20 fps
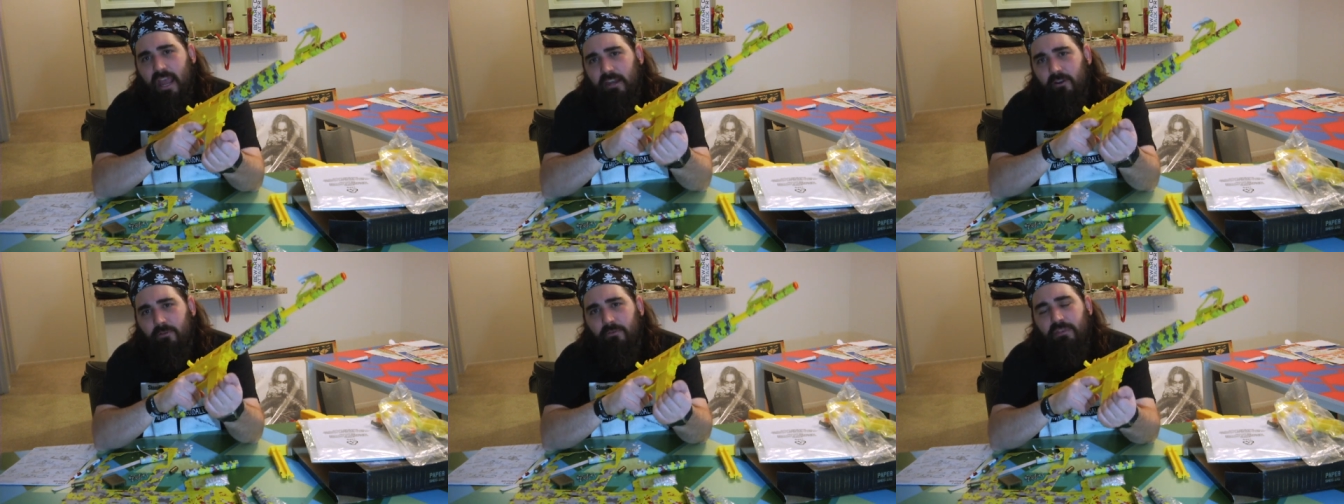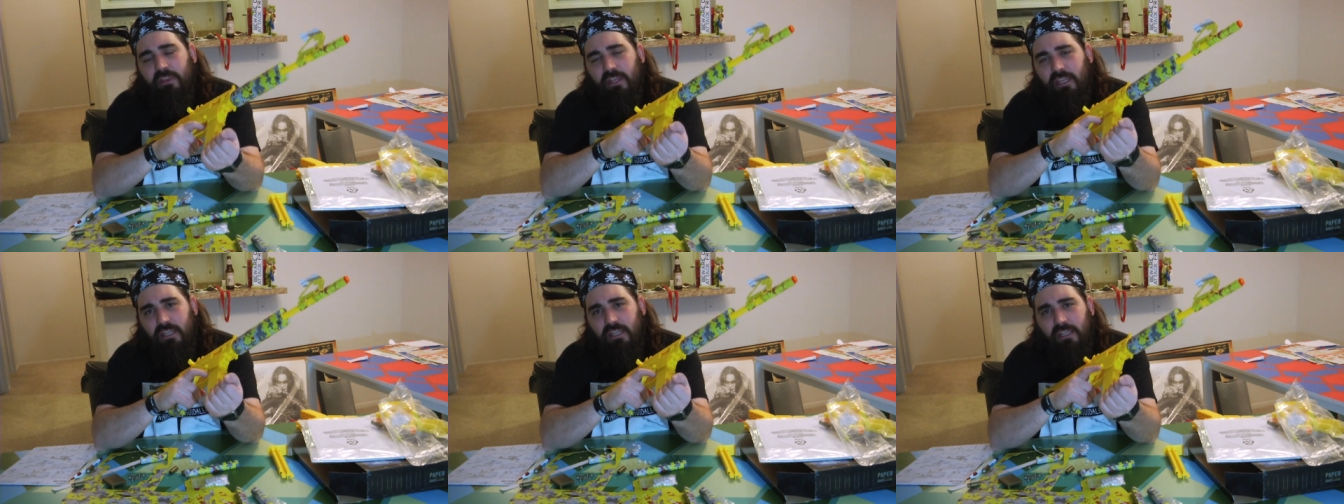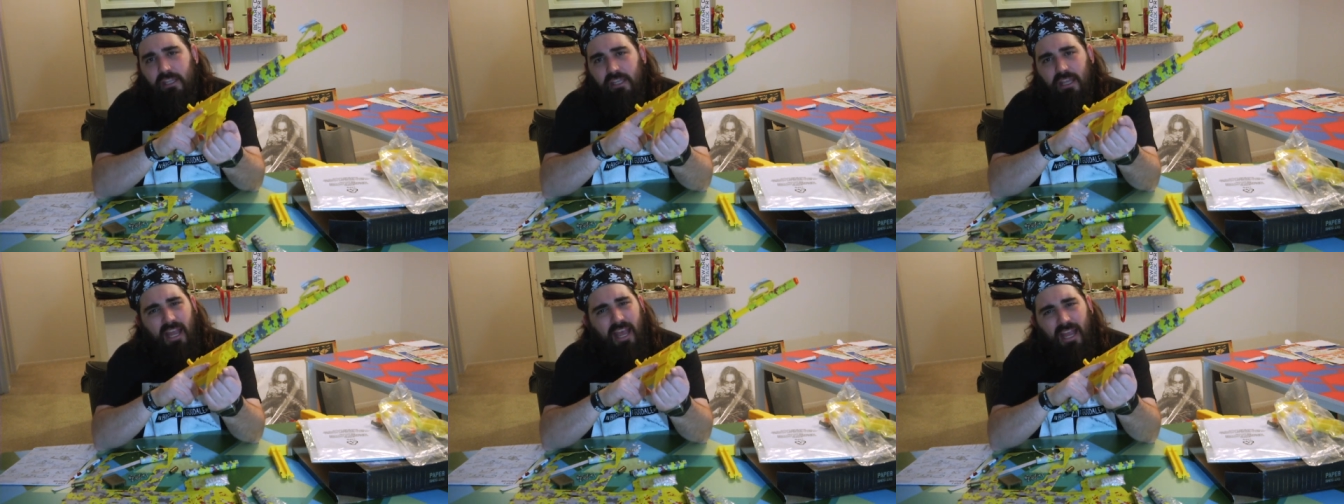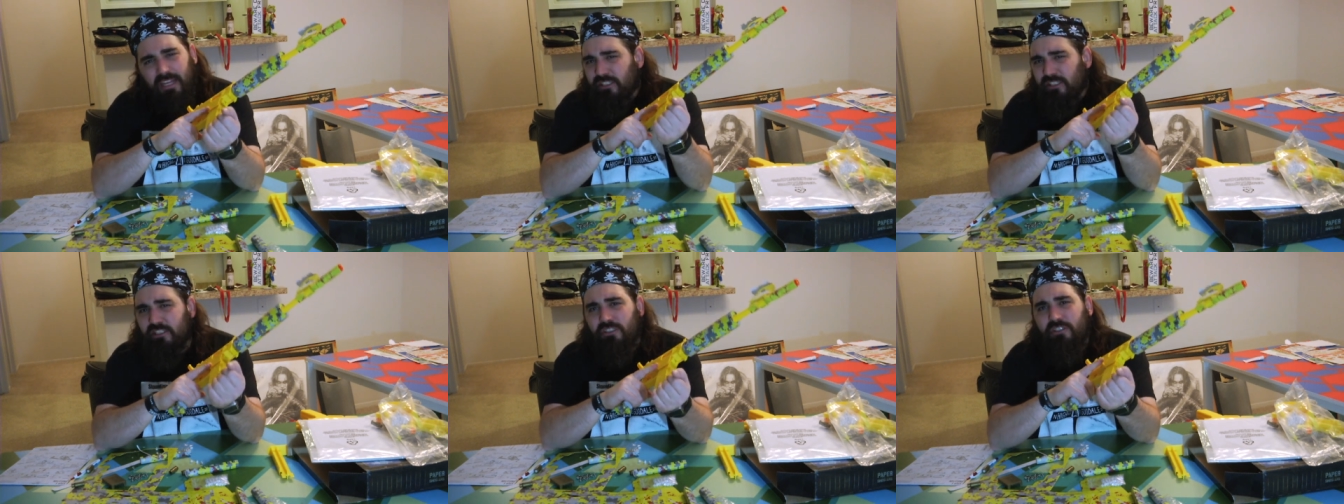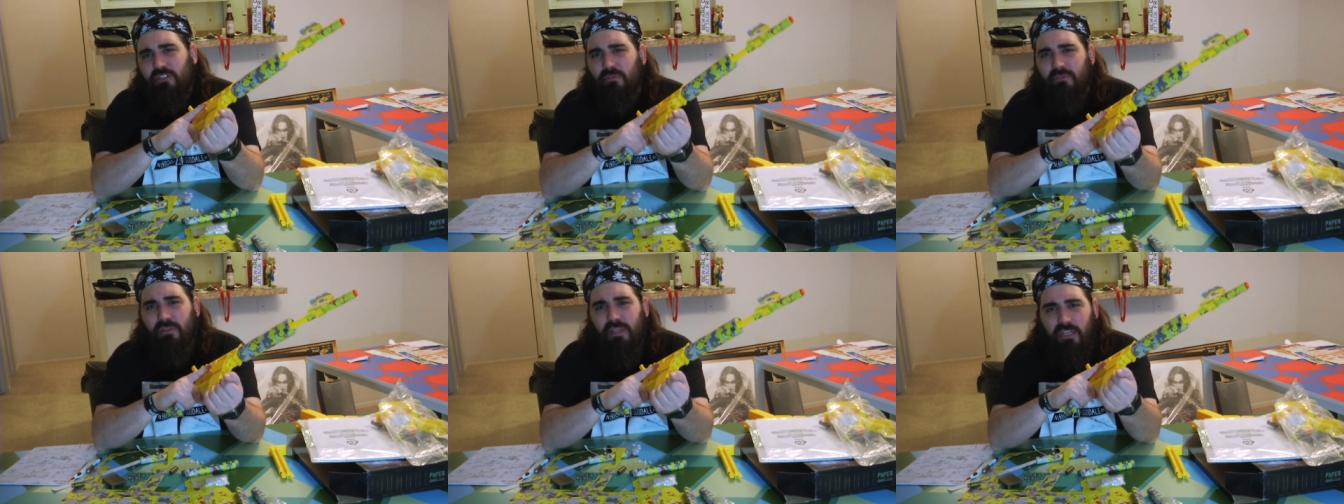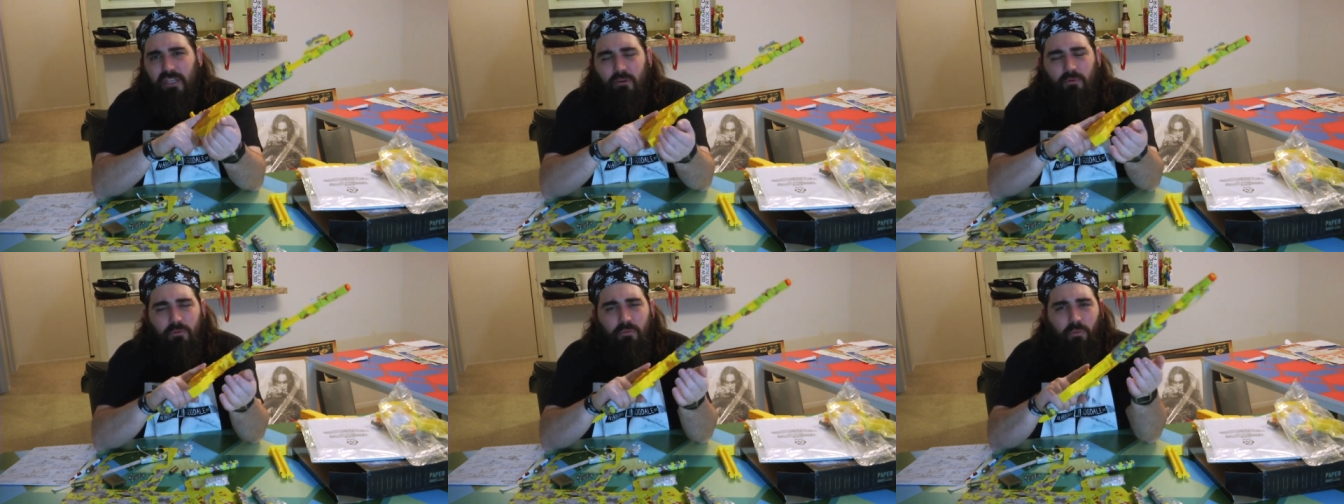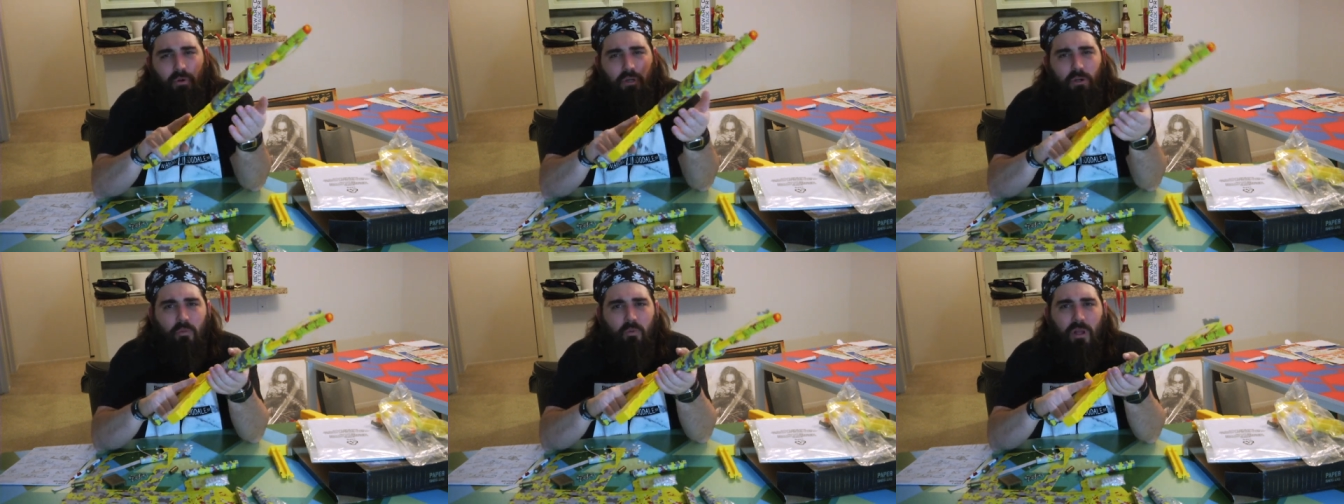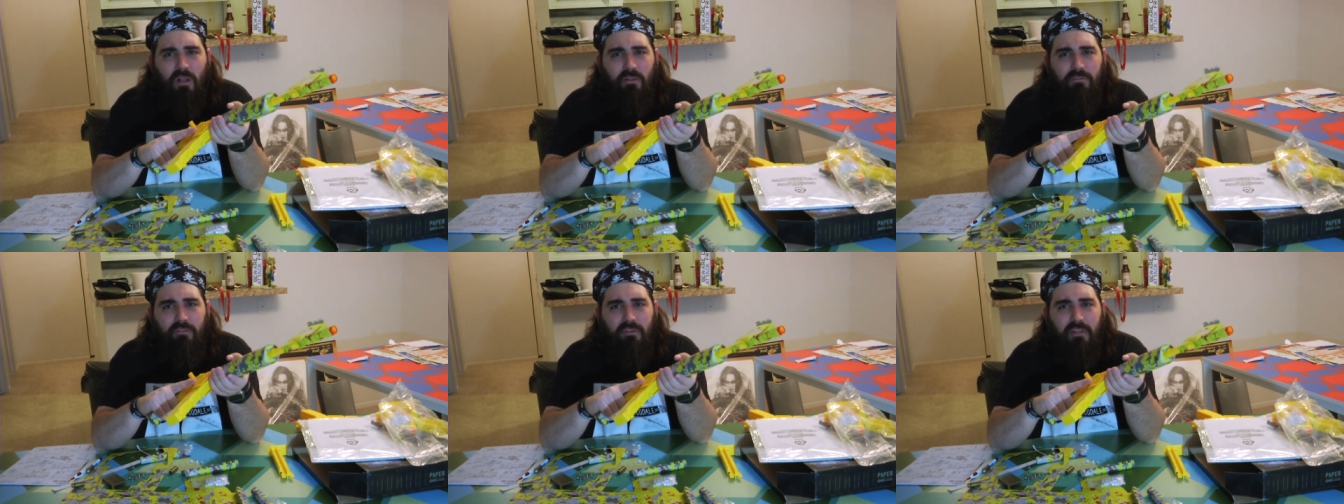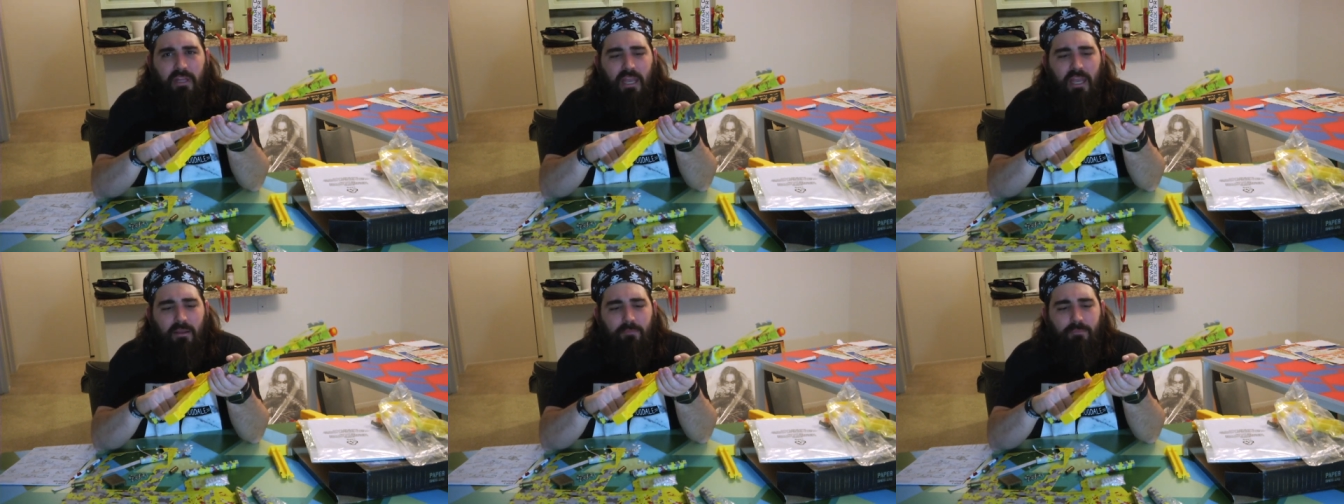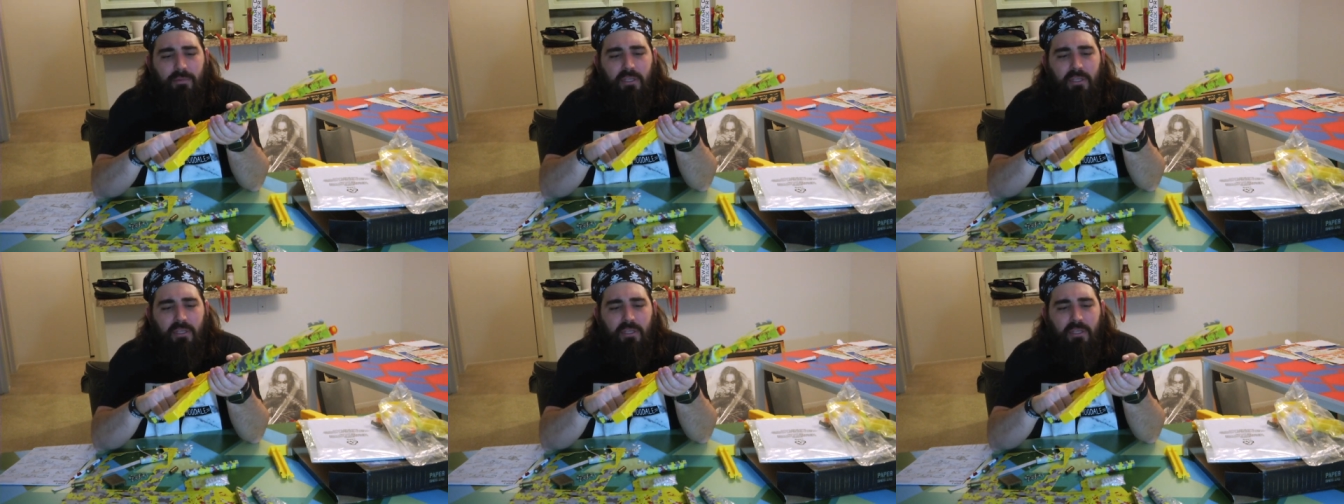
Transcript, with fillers: I don't think, I just don't think it would work well for that